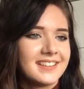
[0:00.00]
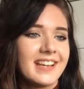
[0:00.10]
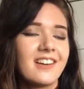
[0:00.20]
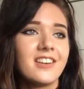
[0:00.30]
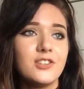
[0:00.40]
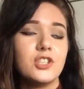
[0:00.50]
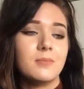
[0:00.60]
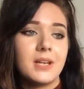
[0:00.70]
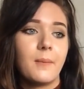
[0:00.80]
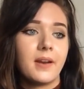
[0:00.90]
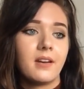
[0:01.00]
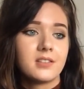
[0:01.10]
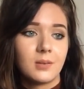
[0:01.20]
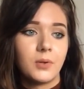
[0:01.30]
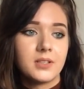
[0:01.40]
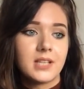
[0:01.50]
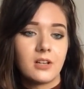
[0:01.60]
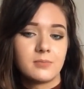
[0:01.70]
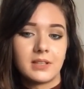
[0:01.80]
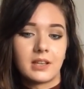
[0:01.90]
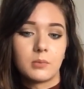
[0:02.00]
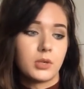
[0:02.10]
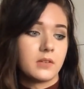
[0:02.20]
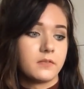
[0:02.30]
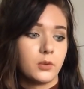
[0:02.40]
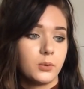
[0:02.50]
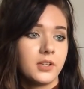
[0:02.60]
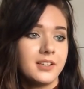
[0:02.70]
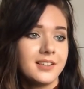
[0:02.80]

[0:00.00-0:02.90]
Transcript: They are legit me when someone tells me that they're bringing food.